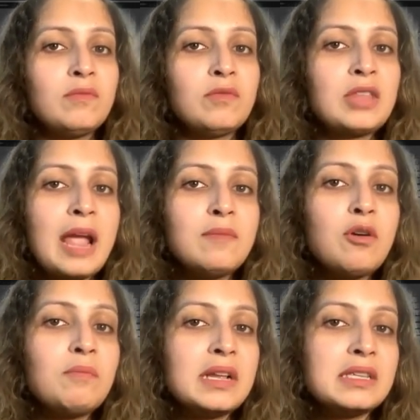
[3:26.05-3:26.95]
time
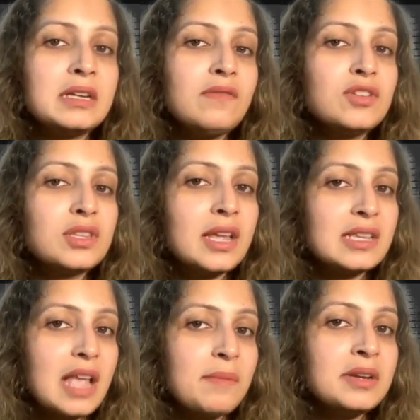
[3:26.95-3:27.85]
complexity which the
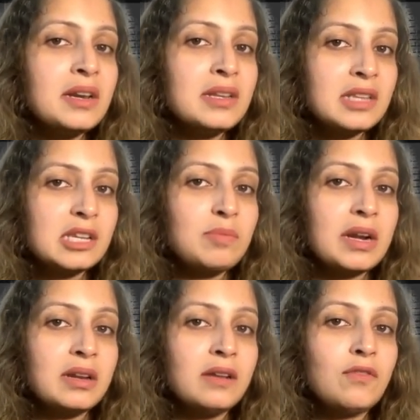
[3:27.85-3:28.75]
examiner is
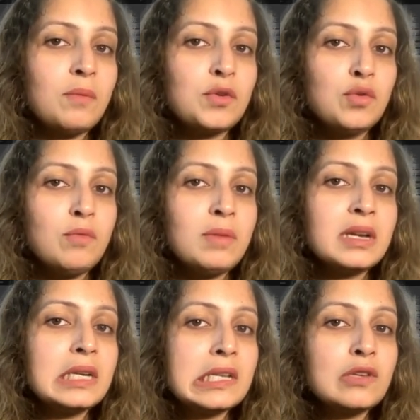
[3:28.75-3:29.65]
expecting from you, but
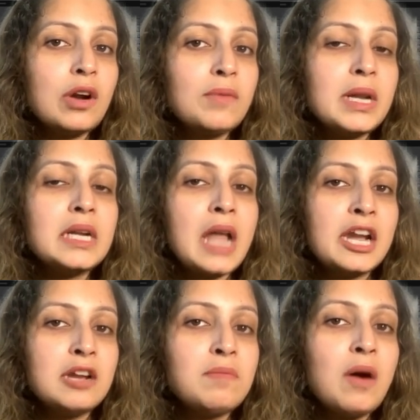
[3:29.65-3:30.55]
it is not very
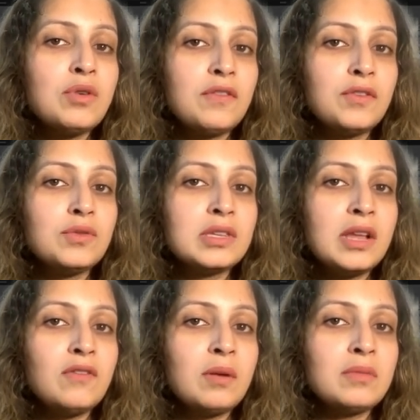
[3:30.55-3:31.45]
tight bound if you
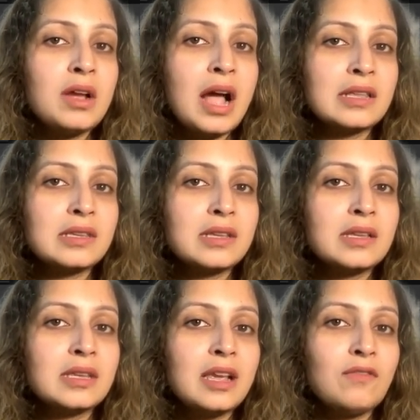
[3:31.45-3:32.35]
see from the
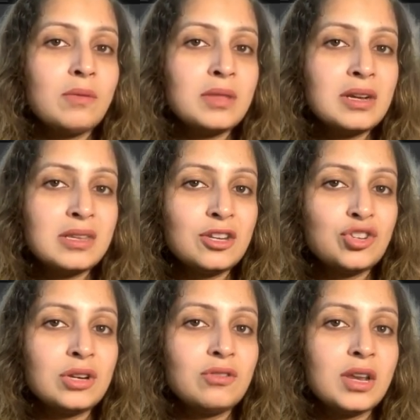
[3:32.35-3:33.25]
answers here from the
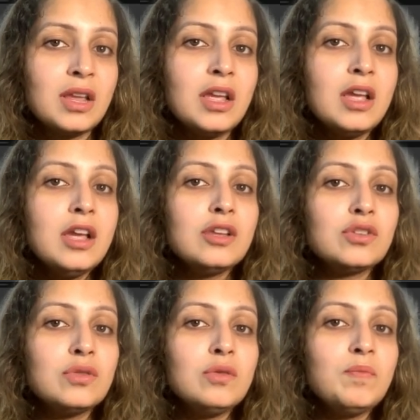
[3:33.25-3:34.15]
decision tree.
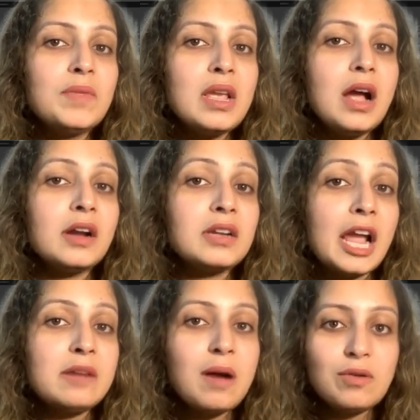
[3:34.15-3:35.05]
So a
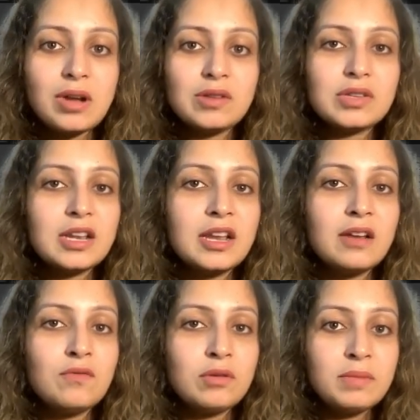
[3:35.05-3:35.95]
tight bound answer
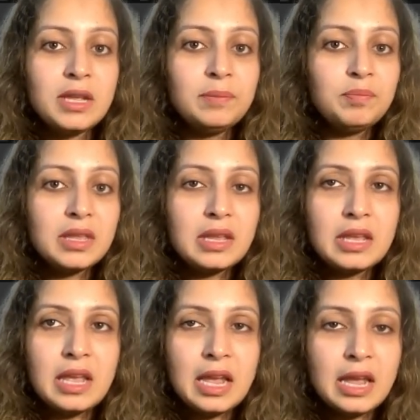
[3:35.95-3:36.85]
here would be
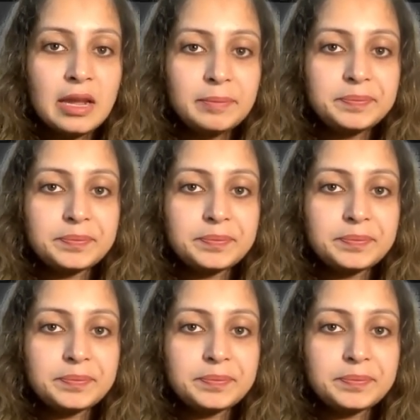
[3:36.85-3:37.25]
k